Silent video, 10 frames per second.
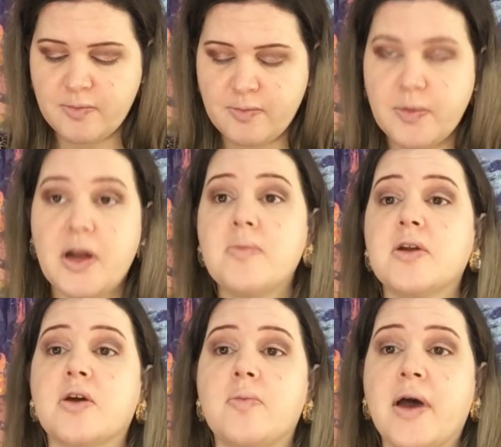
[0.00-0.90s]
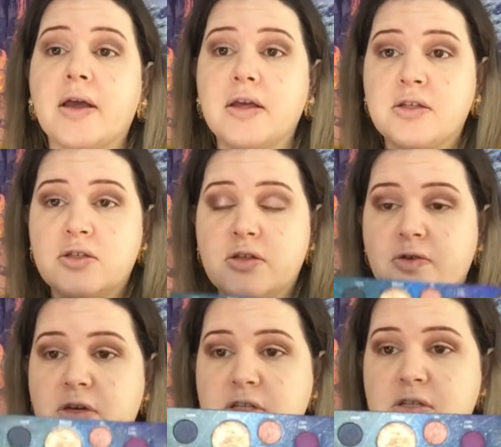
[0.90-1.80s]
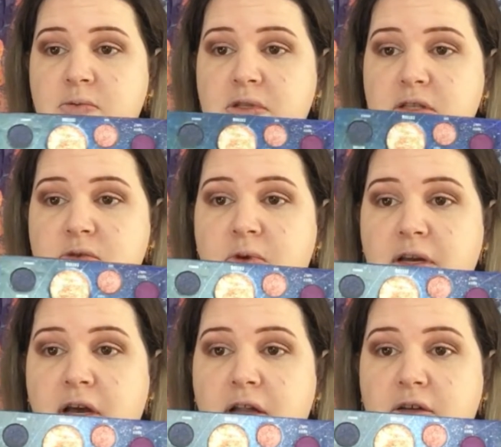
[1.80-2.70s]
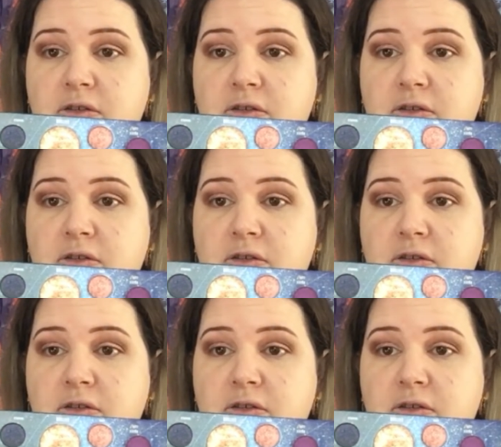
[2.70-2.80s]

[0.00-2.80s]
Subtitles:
but I'm going to go back into the creases with this red color.